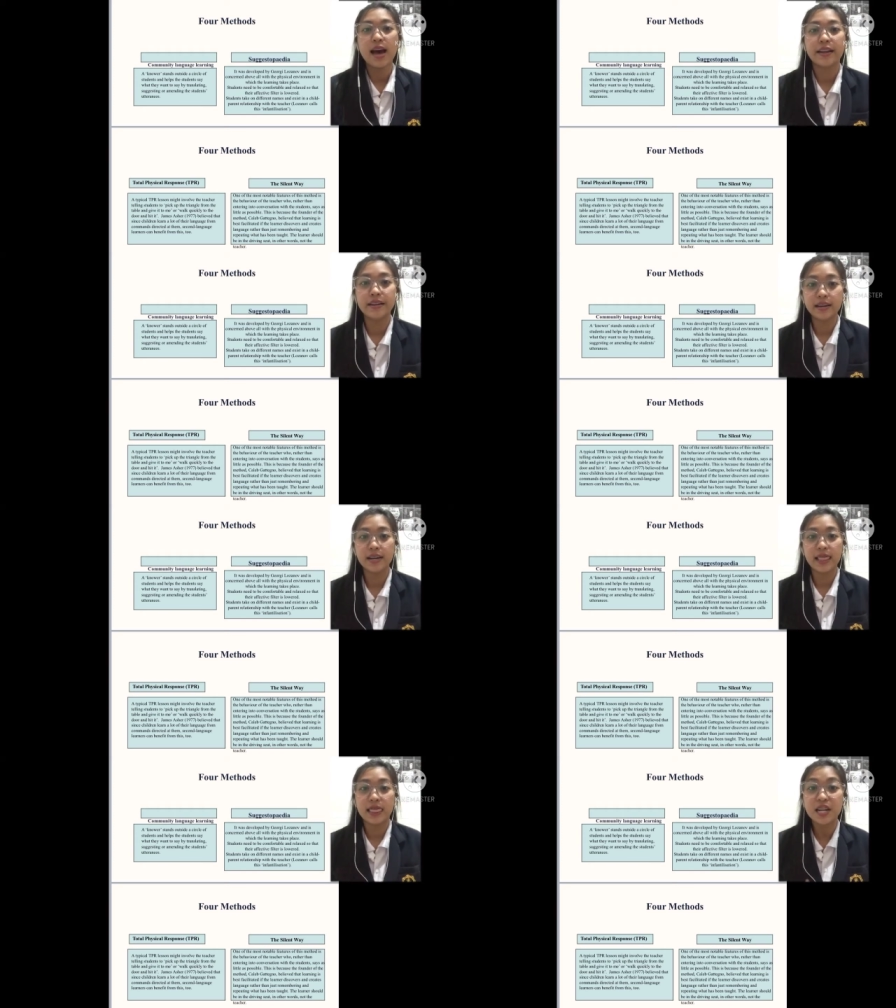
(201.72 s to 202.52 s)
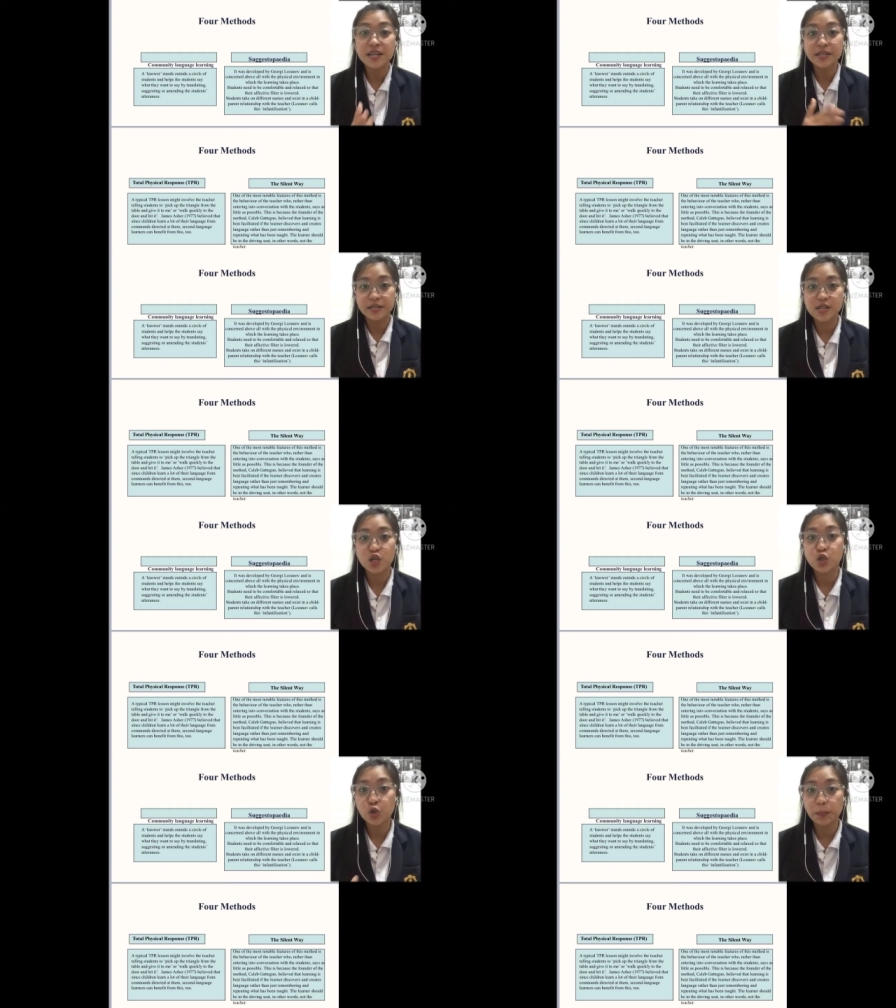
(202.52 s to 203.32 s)
The learner
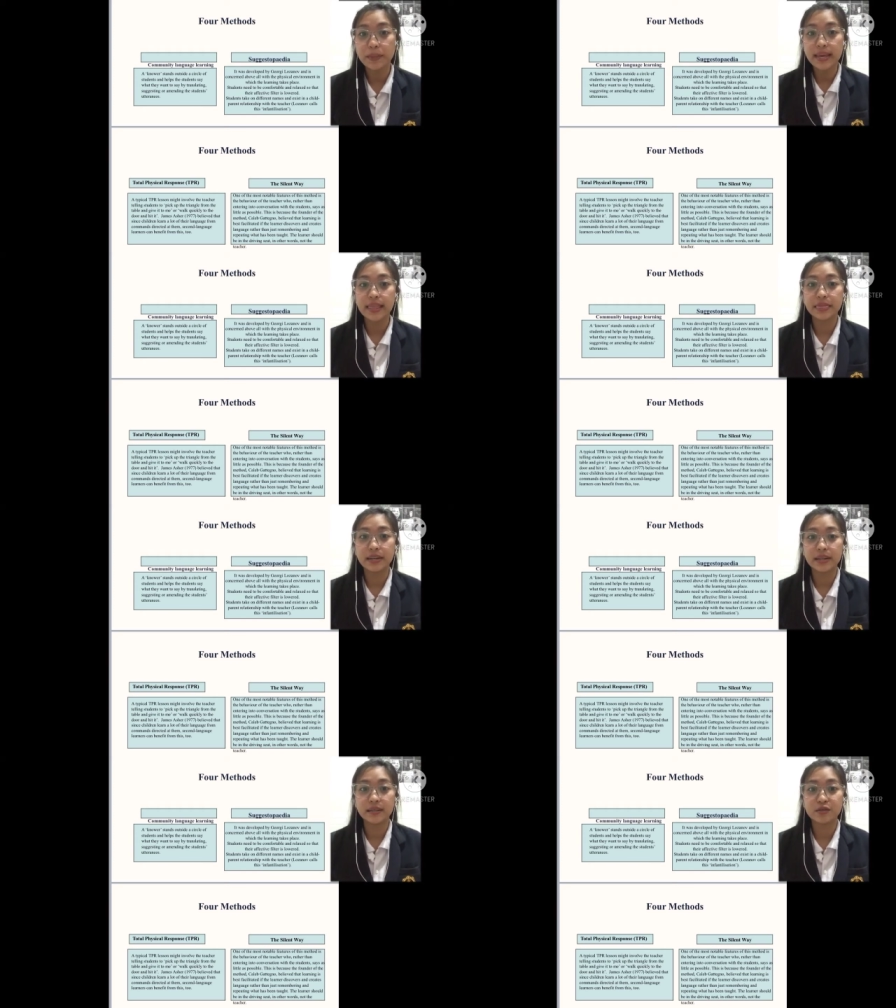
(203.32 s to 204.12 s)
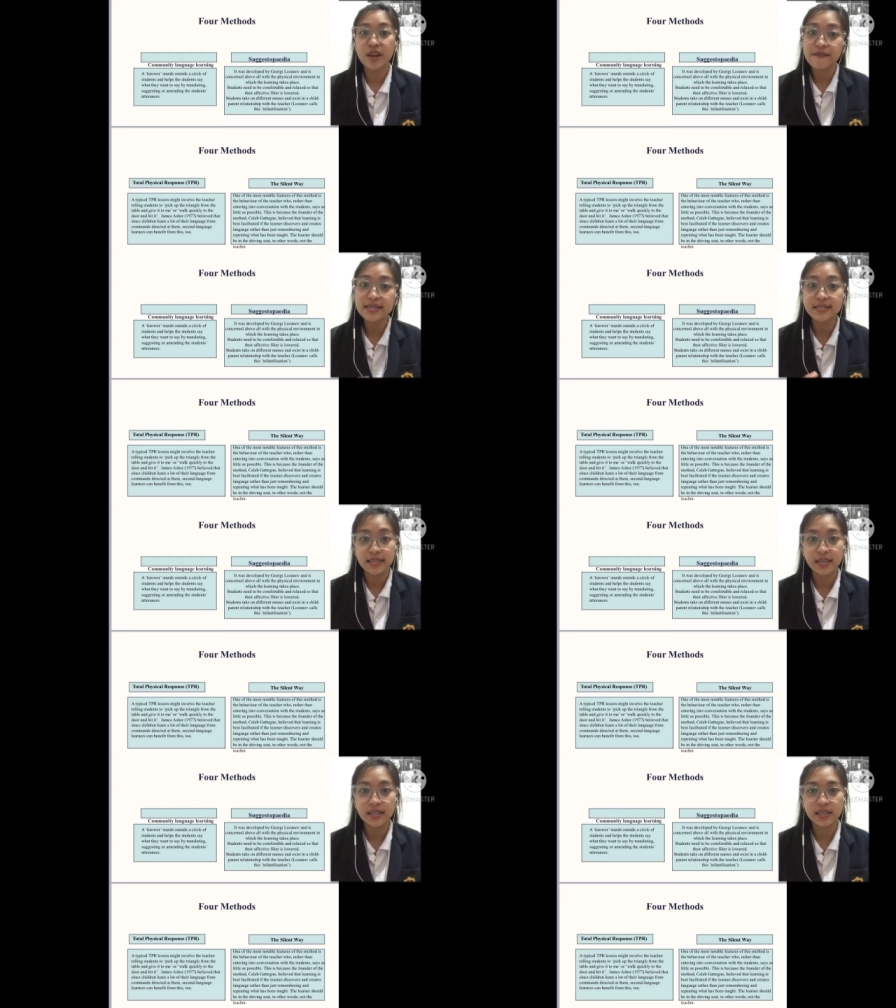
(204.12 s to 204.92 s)
should be in the driving
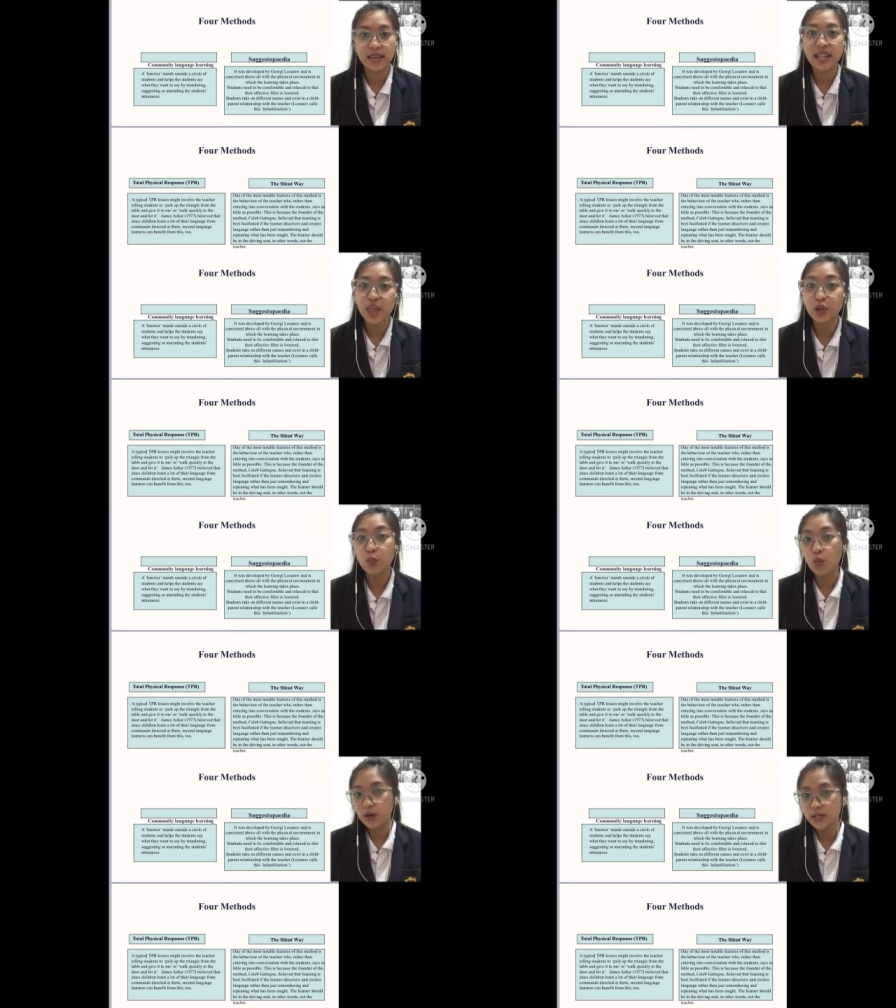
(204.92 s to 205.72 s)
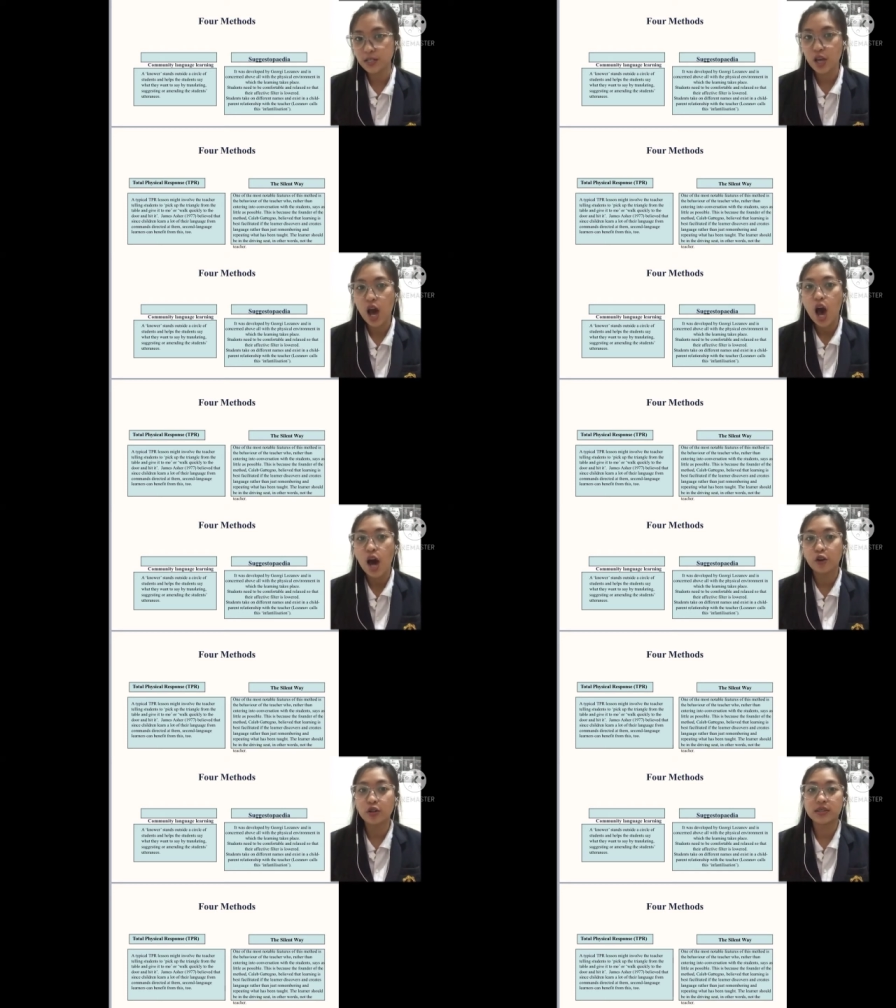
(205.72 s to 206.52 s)
seat, in other words,
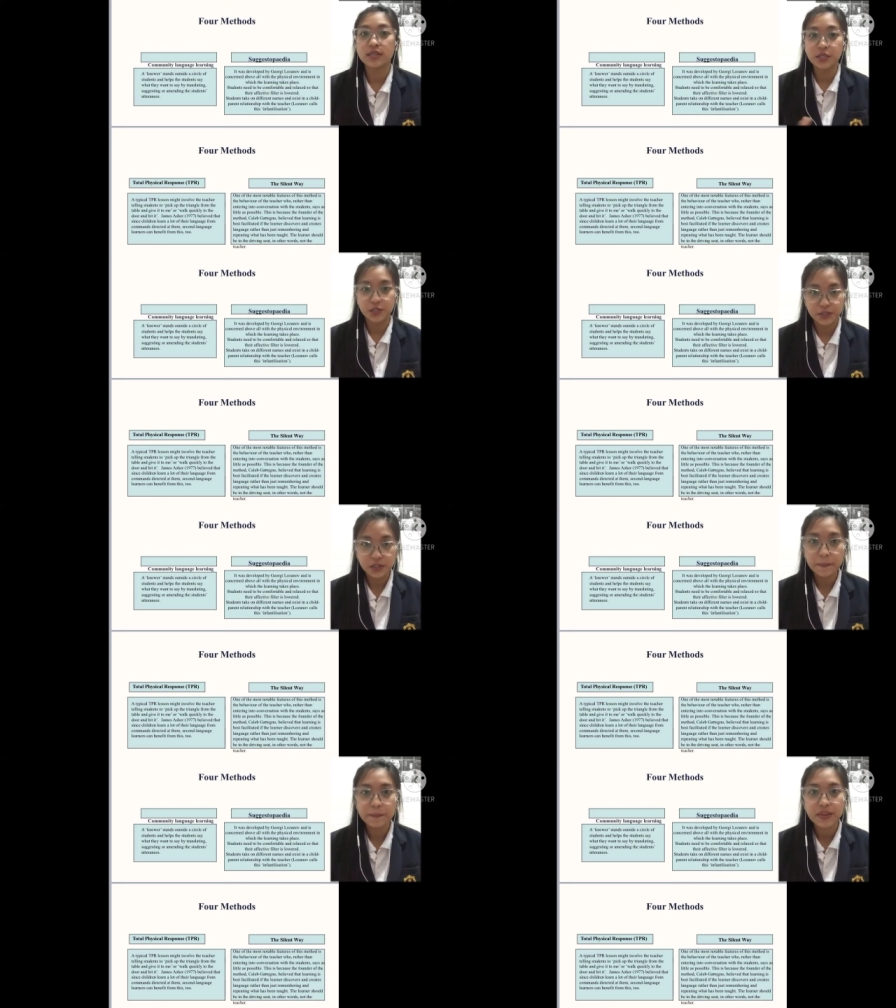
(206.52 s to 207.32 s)
not the teacher.